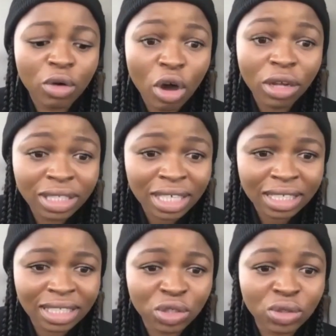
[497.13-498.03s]

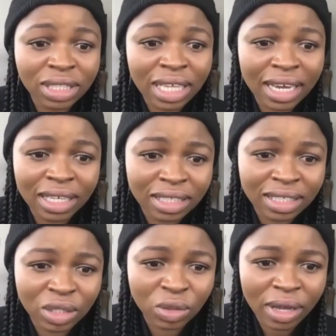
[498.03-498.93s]
context and societies
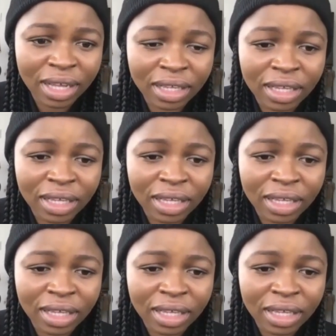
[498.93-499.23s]
as well.